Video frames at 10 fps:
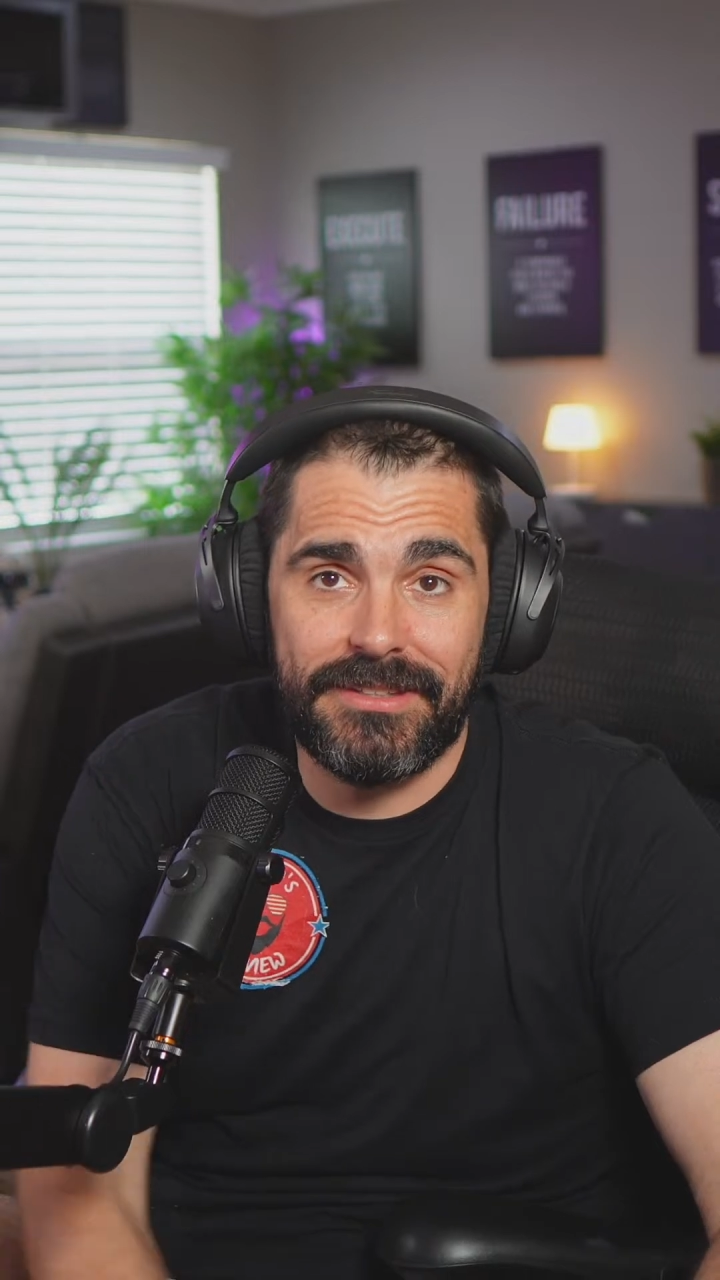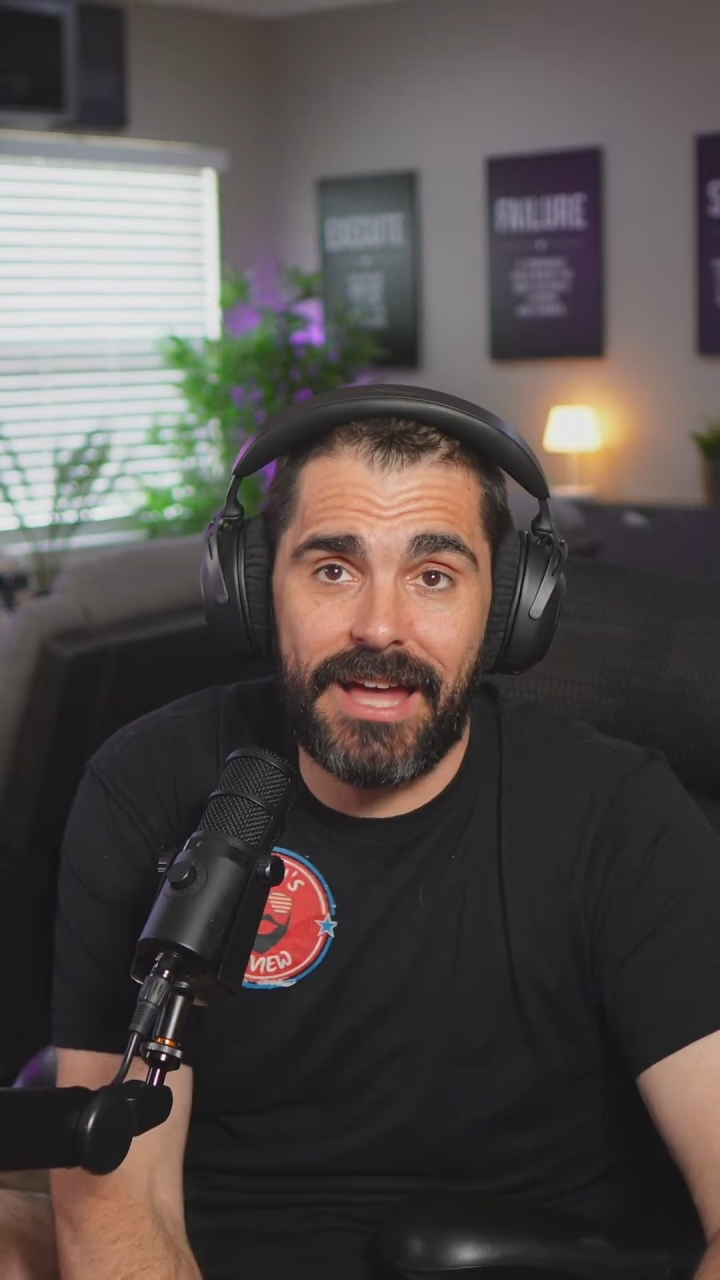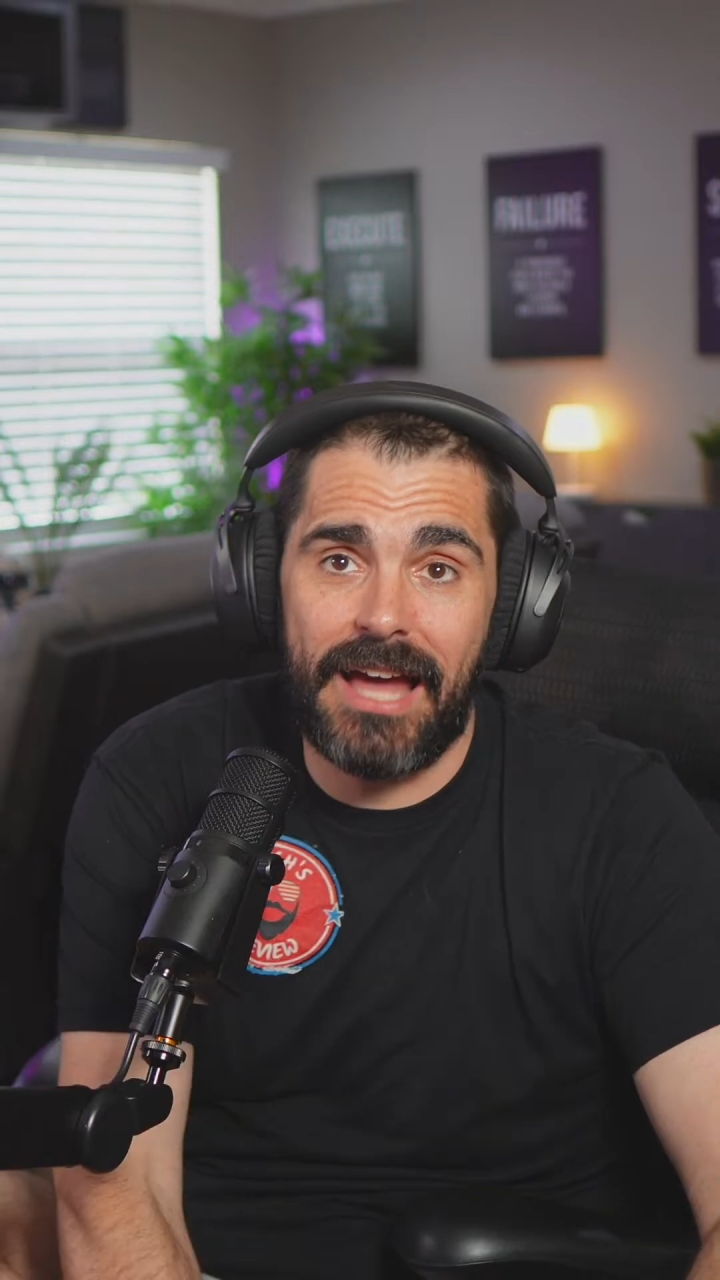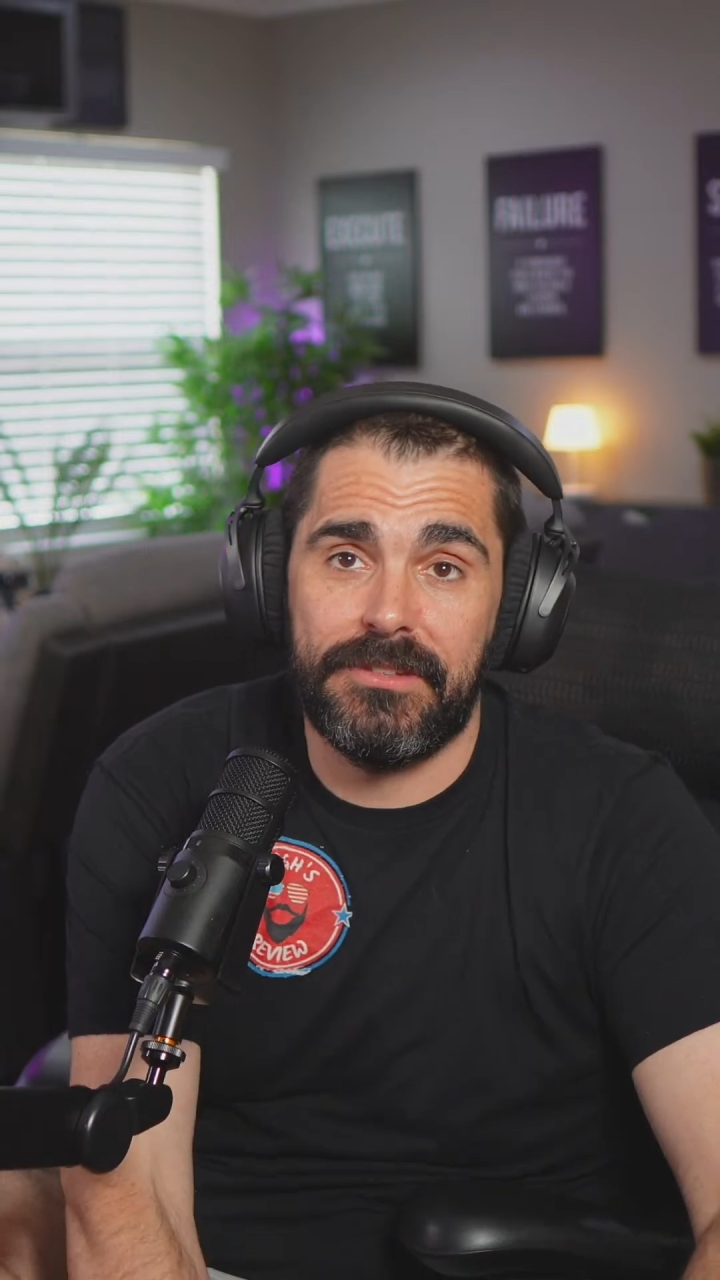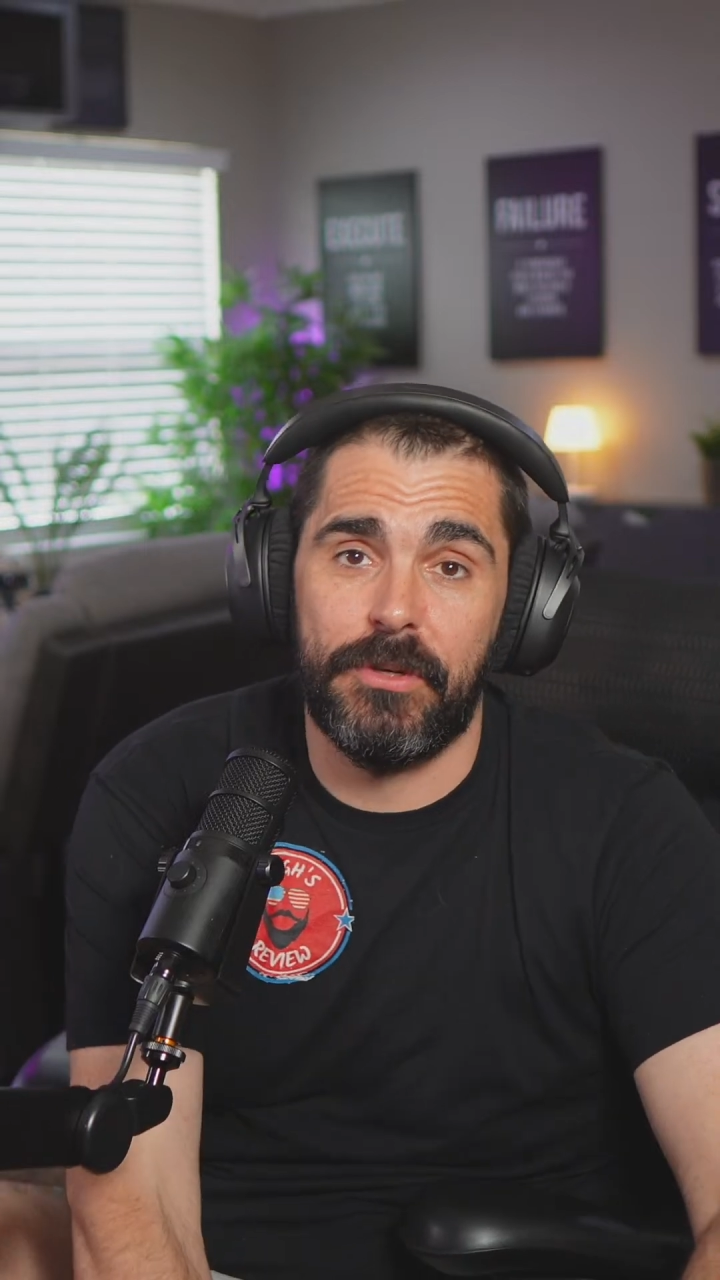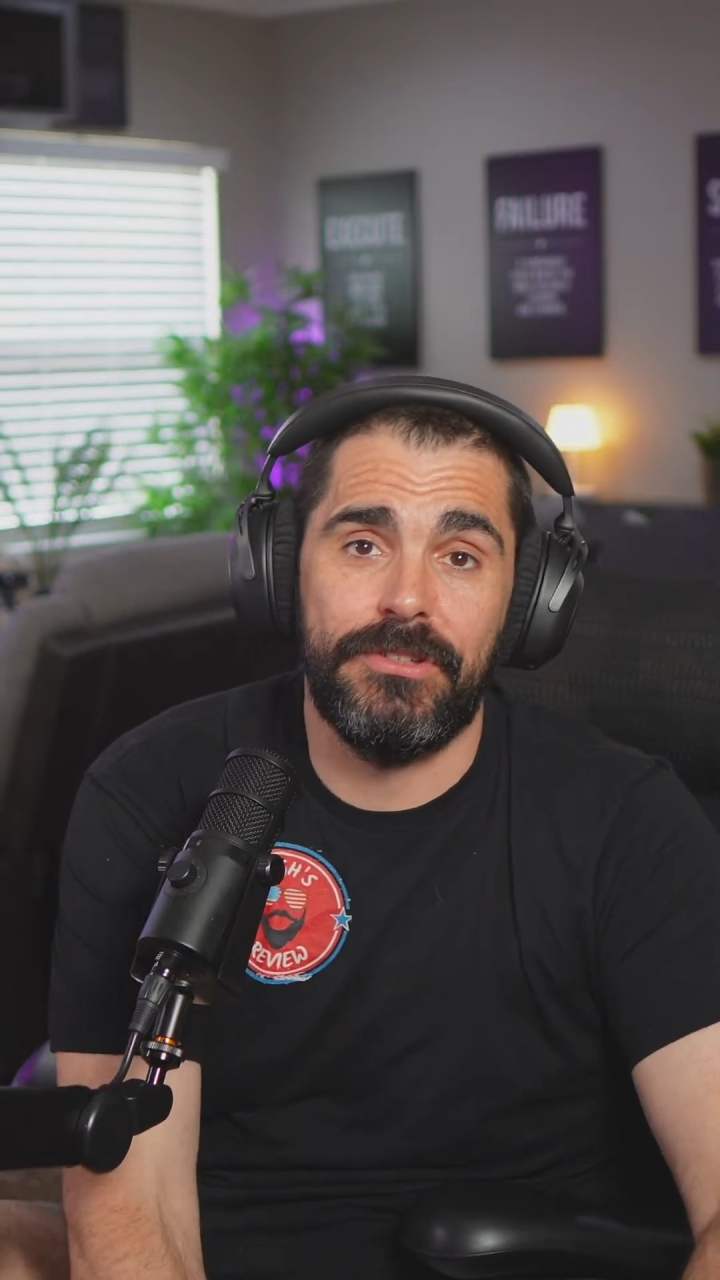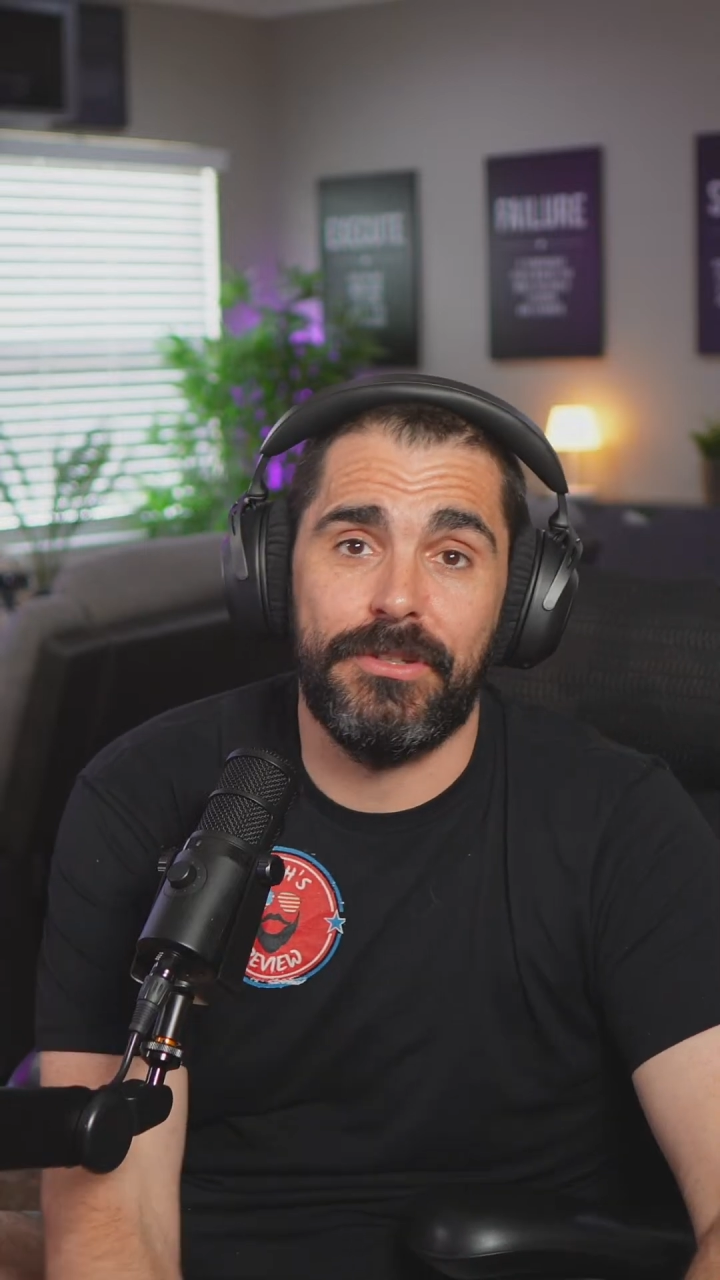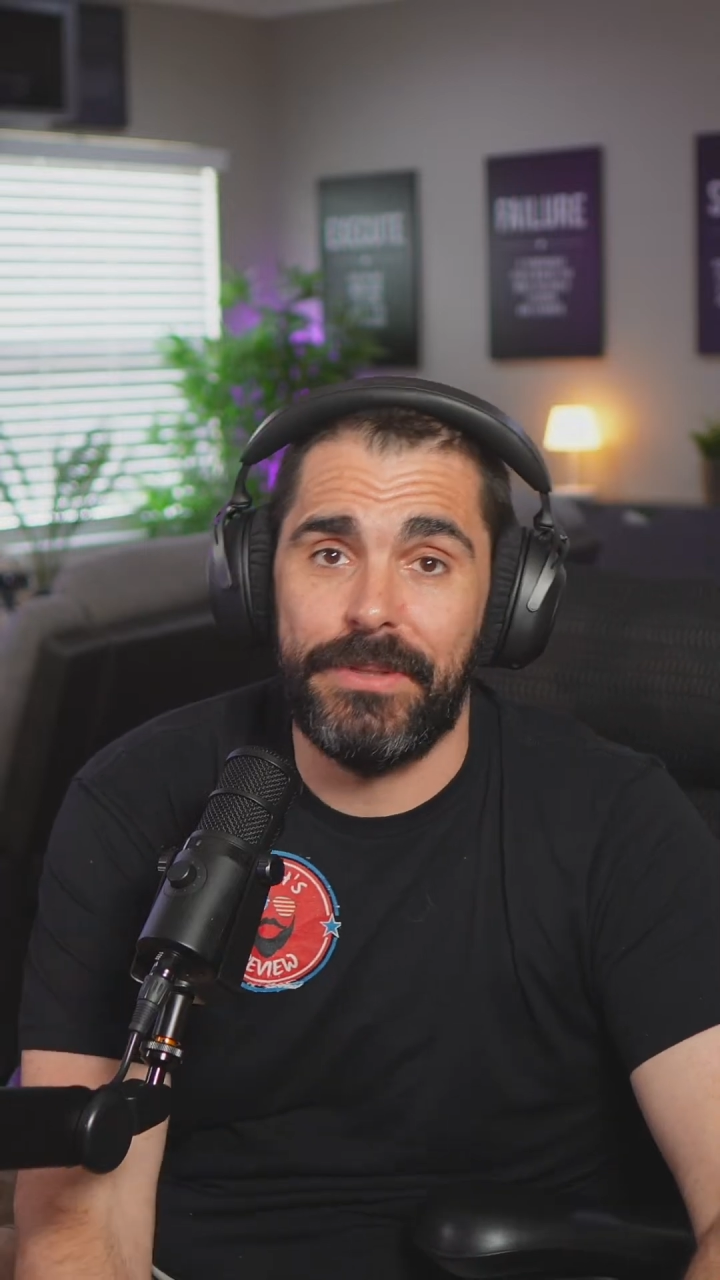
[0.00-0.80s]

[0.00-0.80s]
not supposed to